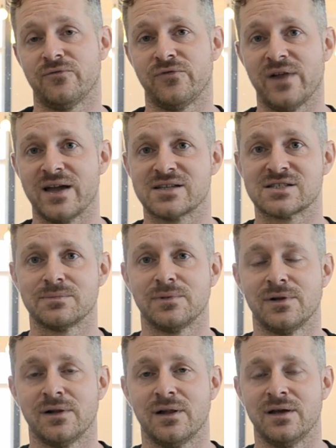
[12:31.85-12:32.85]

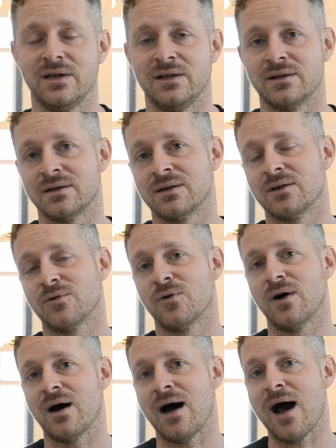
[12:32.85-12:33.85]
flexible in
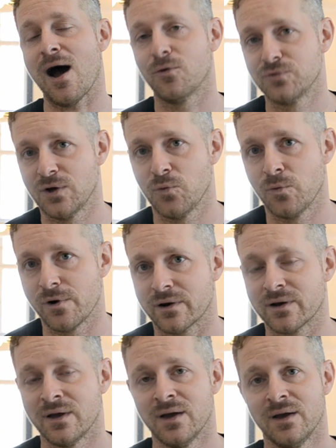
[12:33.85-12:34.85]
how they
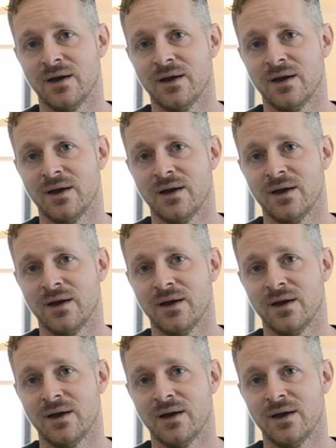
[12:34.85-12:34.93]
work.